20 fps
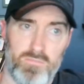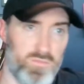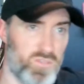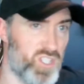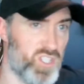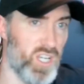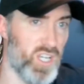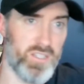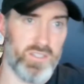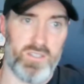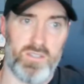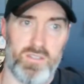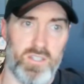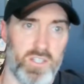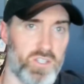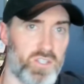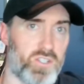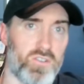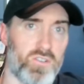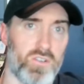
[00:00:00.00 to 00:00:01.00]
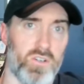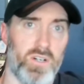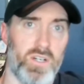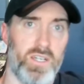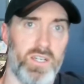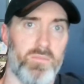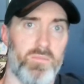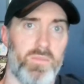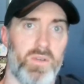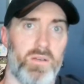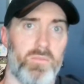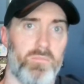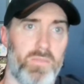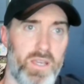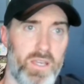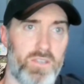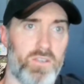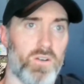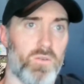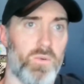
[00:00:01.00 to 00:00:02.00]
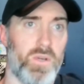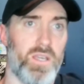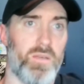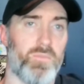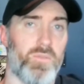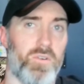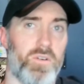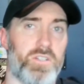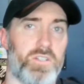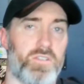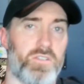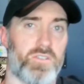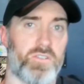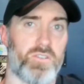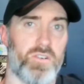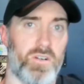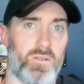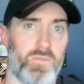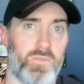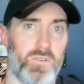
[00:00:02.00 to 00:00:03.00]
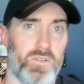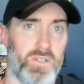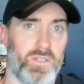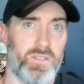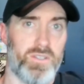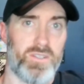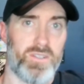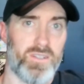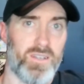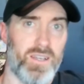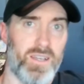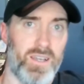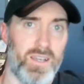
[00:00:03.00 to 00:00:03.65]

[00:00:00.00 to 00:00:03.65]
just destroy them, make your weak points your strong points.